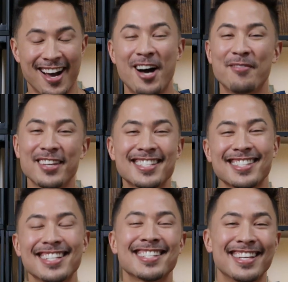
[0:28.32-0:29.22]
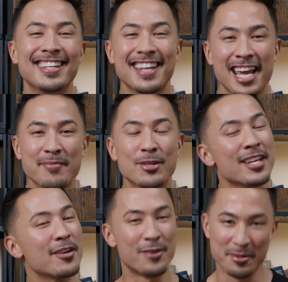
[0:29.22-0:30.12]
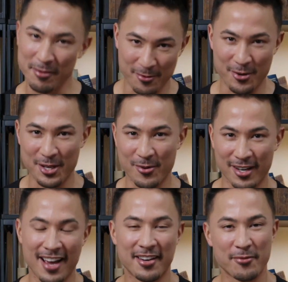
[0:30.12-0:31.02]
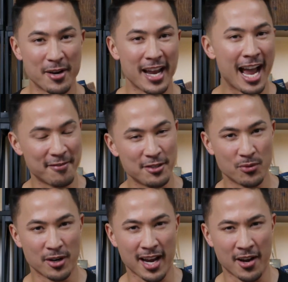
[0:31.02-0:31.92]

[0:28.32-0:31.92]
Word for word: Obviously, it's in the name. You take one before you work out and one after you work